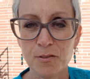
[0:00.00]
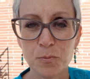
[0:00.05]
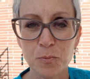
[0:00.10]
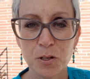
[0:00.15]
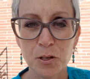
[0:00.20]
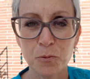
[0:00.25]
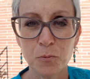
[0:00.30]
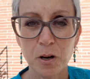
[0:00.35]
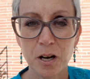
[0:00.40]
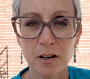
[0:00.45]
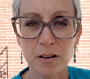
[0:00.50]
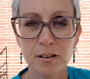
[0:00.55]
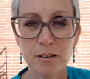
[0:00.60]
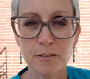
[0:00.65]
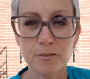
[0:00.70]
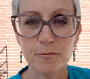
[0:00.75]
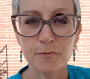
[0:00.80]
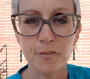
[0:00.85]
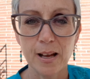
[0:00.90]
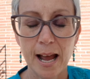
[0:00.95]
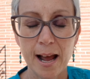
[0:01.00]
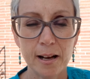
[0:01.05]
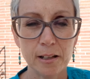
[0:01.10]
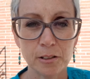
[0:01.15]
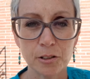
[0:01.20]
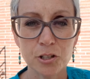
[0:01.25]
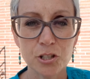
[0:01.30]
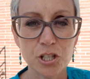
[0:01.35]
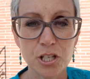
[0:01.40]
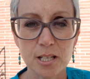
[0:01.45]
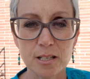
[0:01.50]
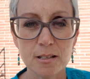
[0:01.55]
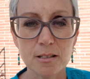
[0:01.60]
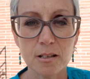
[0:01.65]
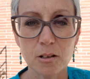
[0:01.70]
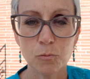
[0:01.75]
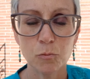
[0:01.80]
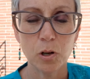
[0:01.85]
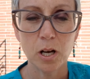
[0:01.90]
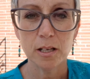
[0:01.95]
to be aware of allergies
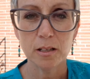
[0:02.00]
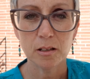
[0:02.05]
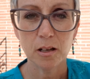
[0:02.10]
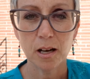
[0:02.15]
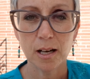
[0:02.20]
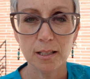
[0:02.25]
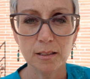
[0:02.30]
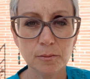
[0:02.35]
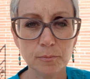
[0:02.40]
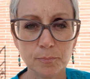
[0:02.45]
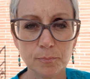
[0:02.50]
and whatnot.